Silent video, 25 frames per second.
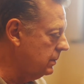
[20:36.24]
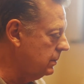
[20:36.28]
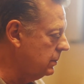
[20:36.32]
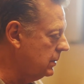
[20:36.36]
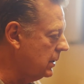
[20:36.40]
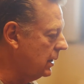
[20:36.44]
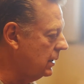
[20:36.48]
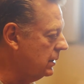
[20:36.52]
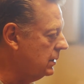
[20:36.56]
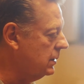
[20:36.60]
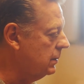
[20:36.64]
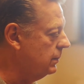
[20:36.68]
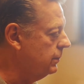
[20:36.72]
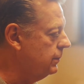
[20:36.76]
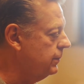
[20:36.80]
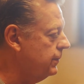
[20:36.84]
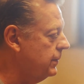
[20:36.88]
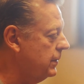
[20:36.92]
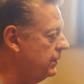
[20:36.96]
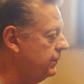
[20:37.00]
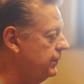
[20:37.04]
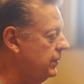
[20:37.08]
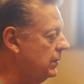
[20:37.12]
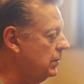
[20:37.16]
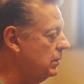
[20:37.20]
take
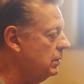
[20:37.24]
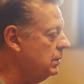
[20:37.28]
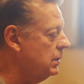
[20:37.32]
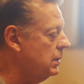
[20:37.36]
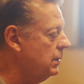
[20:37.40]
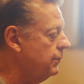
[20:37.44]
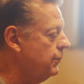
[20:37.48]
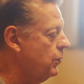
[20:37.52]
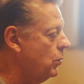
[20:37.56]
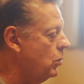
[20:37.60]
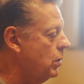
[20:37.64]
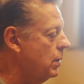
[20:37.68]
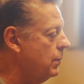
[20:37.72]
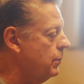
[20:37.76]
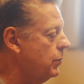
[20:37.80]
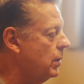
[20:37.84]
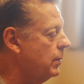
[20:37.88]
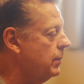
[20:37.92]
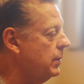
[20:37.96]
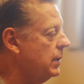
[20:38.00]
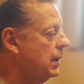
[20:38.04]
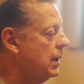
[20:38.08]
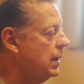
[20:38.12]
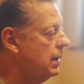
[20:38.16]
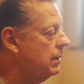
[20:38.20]
the funeral of the 4
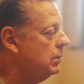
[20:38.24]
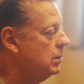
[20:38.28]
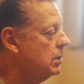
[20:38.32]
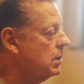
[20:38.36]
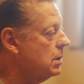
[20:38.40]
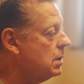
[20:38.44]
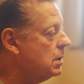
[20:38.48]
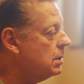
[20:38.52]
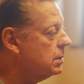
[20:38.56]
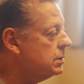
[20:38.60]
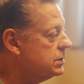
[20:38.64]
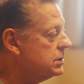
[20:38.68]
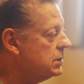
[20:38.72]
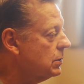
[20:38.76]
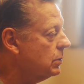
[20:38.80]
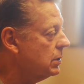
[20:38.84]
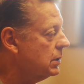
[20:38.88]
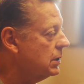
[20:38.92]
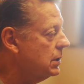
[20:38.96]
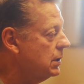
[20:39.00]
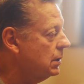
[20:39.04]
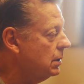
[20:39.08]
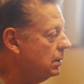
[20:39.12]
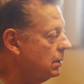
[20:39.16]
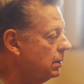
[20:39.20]
Birmingham girls that were
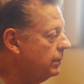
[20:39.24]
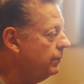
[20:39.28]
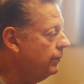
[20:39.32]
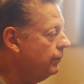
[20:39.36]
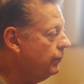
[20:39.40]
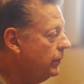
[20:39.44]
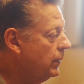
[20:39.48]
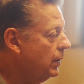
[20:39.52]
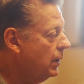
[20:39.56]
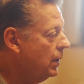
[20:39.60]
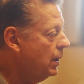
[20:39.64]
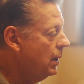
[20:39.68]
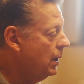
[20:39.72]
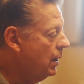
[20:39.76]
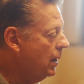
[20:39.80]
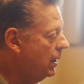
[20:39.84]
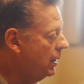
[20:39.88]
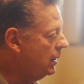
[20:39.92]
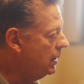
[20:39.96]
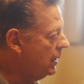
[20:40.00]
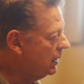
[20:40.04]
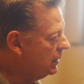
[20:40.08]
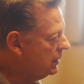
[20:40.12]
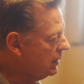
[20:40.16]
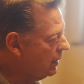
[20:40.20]
killed.
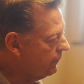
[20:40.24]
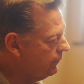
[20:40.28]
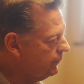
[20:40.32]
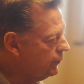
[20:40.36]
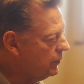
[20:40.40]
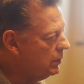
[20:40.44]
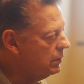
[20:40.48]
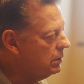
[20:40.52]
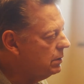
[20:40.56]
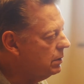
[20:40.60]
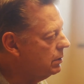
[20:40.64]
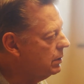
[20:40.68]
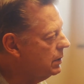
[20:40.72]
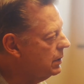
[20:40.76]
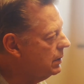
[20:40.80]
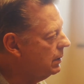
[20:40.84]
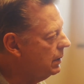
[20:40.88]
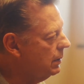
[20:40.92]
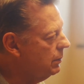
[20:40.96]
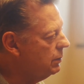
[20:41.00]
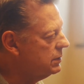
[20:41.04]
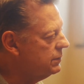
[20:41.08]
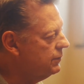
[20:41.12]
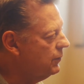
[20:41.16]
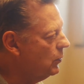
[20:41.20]
And at that funeral,
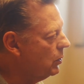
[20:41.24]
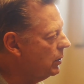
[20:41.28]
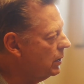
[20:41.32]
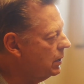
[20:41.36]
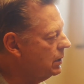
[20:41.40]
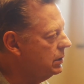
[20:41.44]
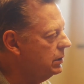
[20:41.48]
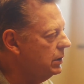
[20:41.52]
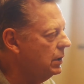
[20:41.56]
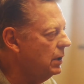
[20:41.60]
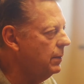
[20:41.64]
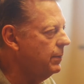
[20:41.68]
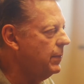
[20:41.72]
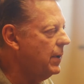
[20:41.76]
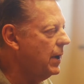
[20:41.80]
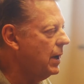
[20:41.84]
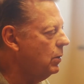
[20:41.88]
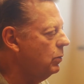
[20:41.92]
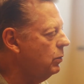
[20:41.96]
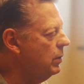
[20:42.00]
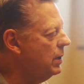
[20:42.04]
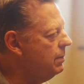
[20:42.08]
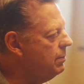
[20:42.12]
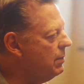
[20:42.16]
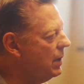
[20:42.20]
he was very clear
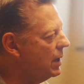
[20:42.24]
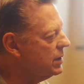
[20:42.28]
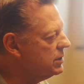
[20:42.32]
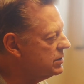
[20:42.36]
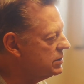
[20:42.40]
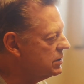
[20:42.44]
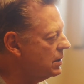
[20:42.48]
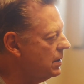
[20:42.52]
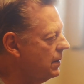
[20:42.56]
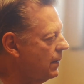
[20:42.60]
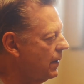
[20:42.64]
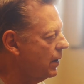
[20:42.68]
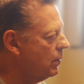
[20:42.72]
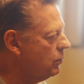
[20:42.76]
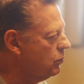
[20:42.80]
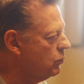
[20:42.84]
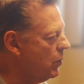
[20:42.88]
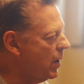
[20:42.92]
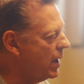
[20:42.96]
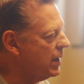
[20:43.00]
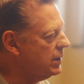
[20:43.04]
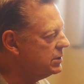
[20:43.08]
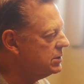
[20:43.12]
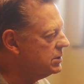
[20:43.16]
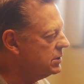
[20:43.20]
about, we must
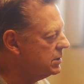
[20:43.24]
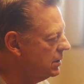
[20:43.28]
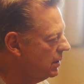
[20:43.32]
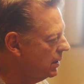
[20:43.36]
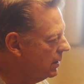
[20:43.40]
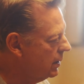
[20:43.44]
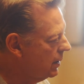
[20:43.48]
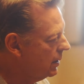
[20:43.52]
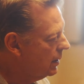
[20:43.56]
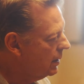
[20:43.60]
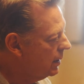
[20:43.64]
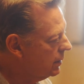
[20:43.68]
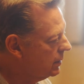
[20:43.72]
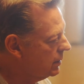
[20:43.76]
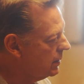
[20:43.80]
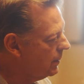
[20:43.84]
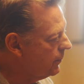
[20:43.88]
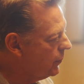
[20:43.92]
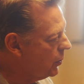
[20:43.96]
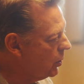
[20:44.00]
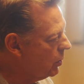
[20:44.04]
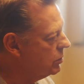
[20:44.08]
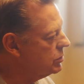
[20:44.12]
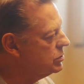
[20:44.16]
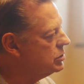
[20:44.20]
arrest the
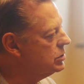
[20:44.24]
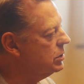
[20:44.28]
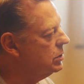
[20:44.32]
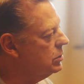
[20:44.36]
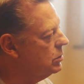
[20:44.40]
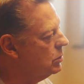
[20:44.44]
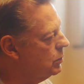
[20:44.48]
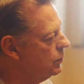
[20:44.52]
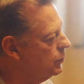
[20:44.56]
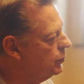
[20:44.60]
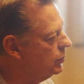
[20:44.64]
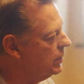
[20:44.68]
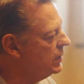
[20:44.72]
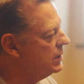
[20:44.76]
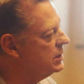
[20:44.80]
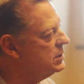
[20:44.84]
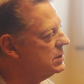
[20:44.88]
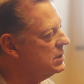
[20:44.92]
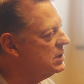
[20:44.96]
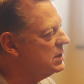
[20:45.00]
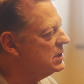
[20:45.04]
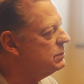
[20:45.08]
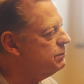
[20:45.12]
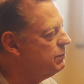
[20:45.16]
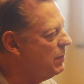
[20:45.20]
person who
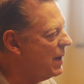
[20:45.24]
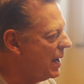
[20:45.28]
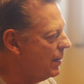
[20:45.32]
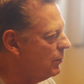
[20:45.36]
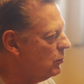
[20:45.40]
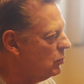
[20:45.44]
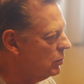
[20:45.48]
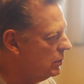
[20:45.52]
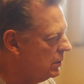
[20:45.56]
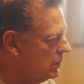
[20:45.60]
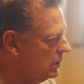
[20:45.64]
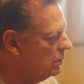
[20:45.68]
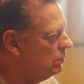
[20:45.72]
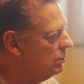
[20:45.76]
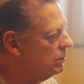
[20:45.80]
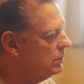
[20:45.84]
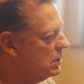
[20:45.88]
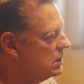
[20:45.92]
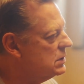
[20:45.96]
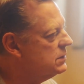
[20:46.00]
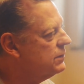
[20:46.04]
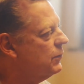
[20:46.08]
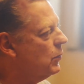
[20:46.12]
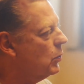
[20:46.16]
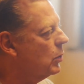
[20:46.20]
placed this bomb, who killed
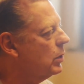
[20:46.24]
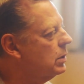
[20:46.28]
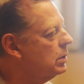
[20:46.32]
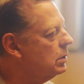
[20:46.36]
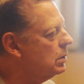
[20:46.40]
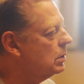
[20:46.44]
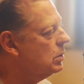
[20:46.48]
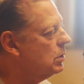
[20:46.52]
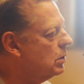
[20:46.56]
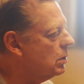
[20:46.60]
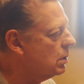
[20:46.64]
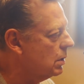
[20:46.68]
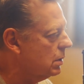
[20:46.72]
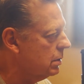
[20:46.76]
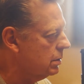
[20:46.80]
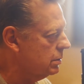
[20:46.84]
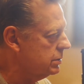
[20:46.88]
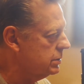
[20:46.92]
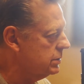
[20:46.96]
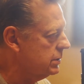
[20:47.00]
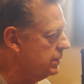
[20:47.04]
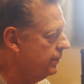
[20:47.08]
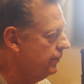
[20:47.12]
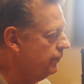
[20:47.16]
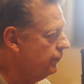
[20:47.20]
these 4 little
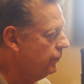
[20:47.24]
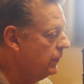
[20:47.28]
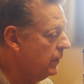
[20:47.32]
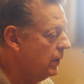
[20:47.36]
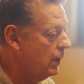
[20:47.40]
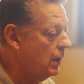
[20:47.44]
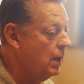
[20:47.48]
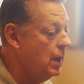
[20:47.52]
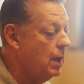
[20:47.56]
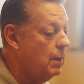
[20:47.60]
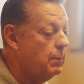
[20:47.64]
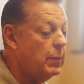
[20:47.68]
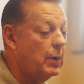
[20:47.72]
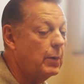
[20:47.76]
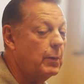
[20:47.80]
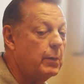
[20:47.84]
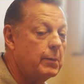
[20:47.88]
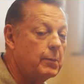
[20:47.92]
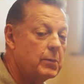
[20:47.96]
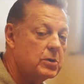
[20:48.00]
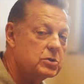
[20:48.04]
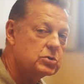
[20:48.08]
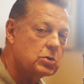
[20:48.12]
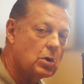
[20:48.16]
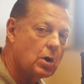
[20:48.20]
girls. But we
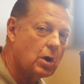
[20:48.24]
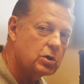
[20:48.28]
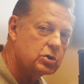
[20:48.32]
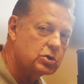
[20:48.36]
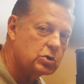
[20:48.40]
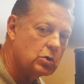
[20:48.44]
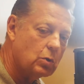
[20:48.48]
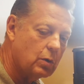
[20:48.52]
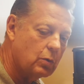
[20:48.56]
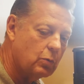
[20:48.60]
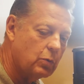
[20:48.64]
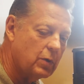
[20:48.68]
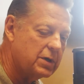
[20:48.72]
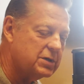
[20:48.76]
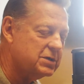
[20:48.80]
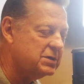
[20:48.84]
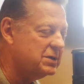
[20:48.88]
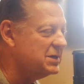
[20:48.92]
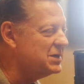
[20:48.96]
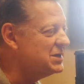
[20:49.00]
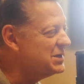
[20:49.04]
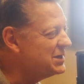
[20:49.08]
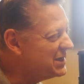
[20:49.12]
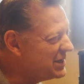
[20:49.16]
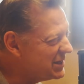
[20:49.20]
must also arrest
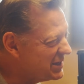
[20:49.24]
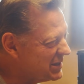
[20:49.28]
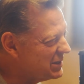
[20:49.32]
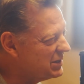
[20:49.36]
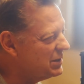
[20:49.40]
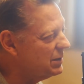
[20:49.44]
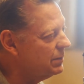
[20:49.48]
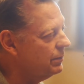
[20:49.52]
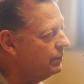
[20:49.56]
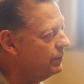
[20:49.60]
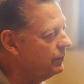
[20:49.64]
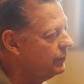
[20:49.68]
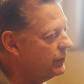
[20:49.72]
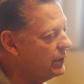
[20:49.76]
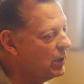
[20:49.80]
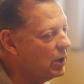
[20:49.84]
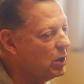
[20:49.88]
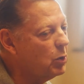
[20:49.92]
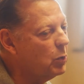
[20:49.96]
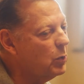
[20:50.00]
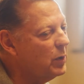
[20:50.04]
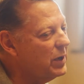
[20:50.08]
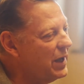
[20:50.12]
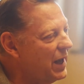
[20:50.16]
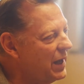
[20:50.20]
the system that
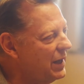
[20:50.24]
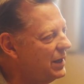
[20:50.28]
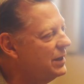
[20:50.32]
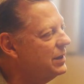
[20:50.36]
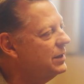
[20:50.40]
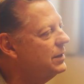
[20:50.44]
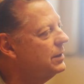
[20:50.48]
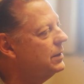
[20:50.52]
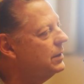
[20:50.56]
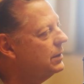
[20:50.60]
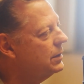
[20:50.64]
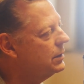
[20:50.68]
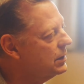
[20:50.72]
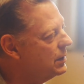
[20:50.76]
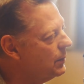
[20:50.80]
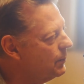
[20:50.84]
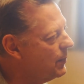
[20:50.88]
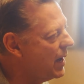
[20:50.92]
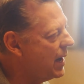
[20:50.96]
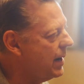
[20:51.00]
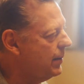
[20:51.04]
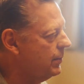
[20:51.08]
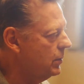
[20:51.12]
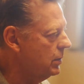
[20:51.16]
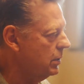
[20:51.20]
created the
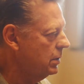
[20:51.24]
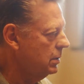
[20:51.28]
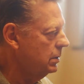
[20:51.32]
bomber.